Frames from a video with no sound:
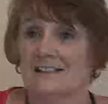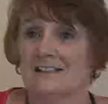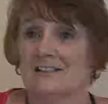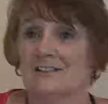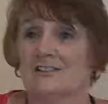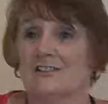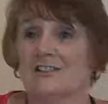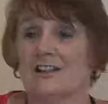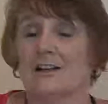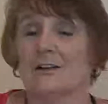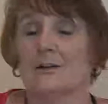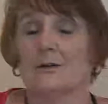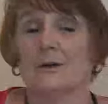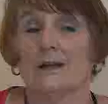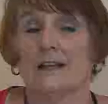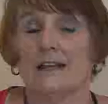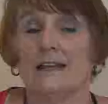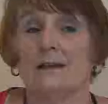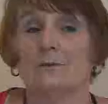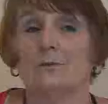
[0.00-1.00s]
So
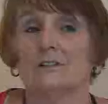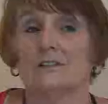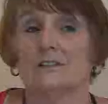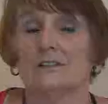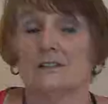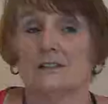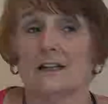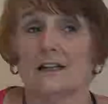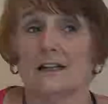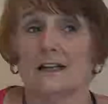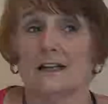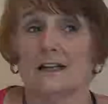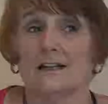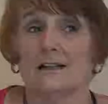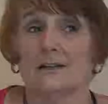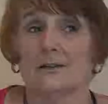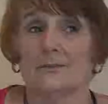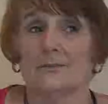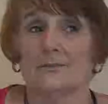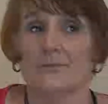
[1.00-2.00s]
he was,
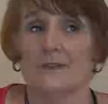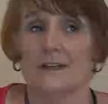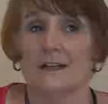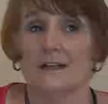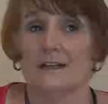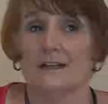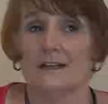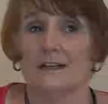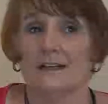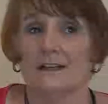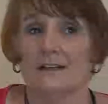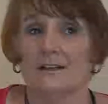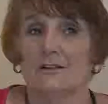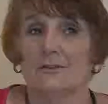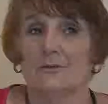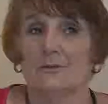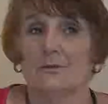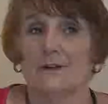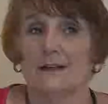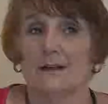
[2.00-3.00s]

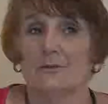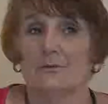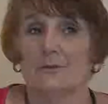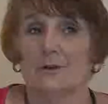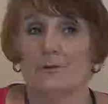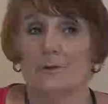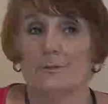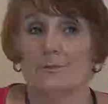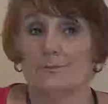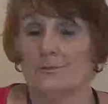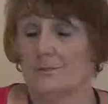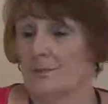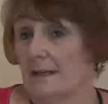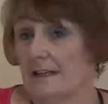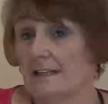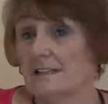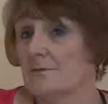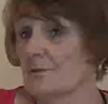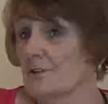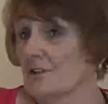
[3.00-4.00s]
we were
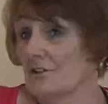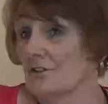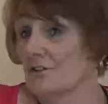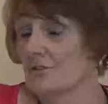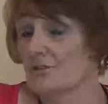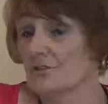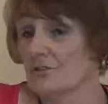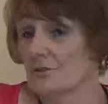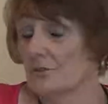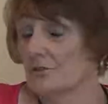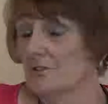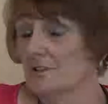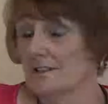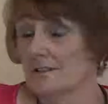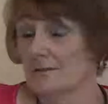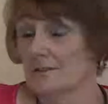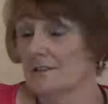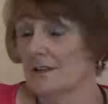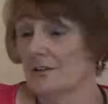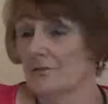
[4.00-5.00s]
pleased with the new school because
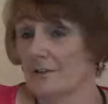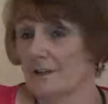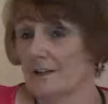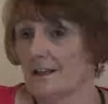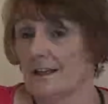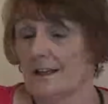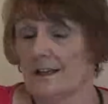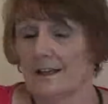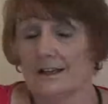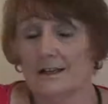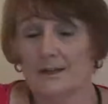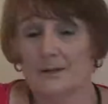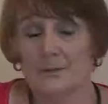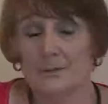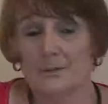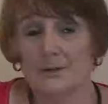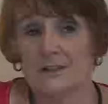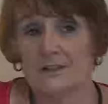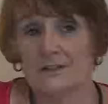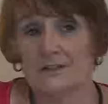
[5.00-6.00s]
it was lovely.
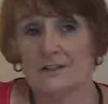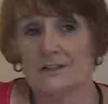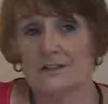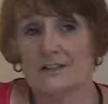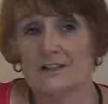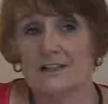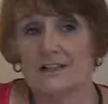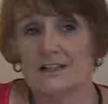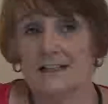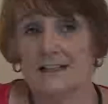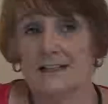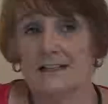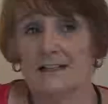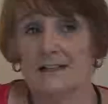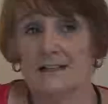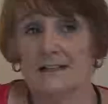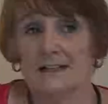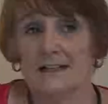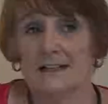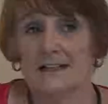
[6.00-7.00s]
But,
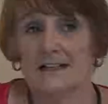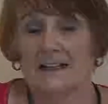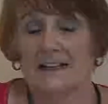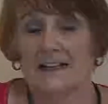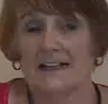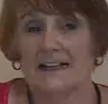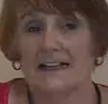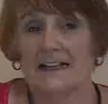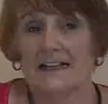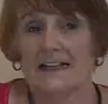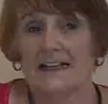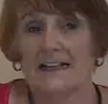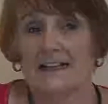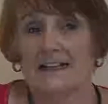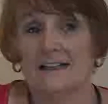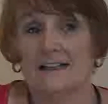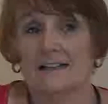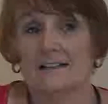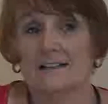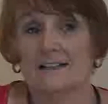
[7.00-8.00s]

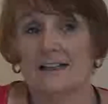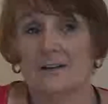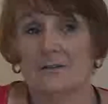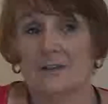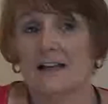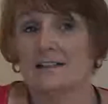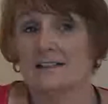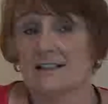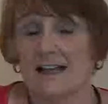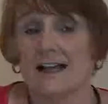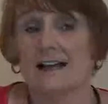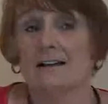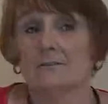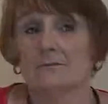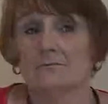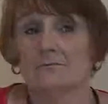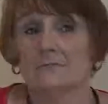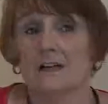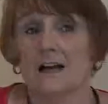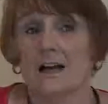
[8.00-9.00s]
and so that's
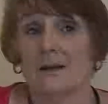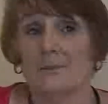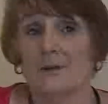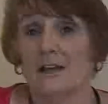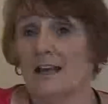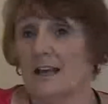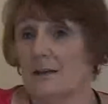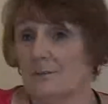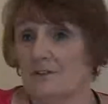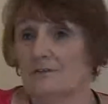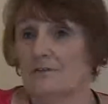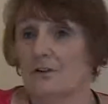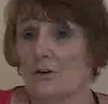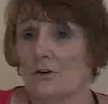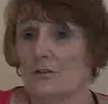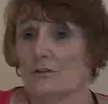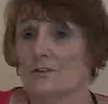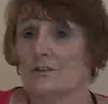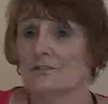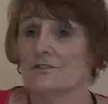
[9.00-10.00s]
how I became
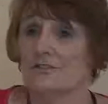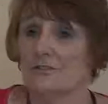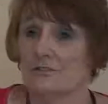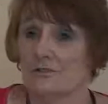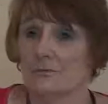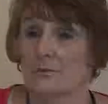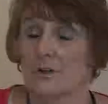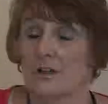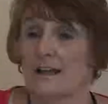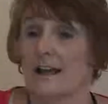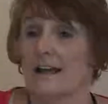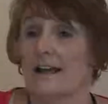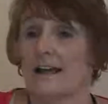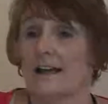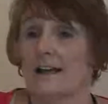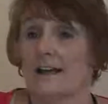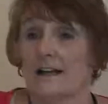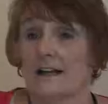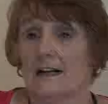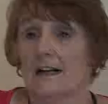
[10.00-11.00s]
involved. The children were
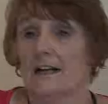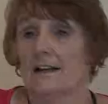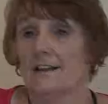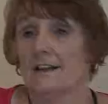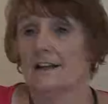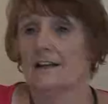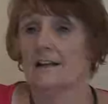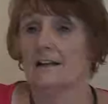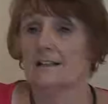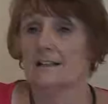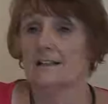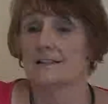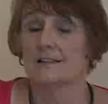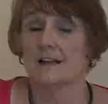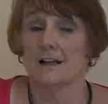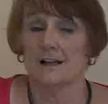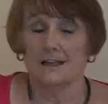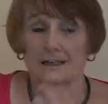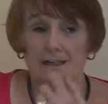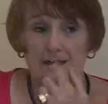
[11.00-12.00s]
there, and then I
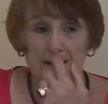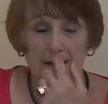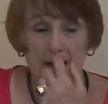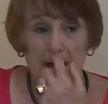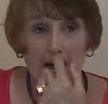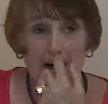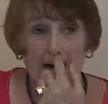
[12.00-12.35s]
decided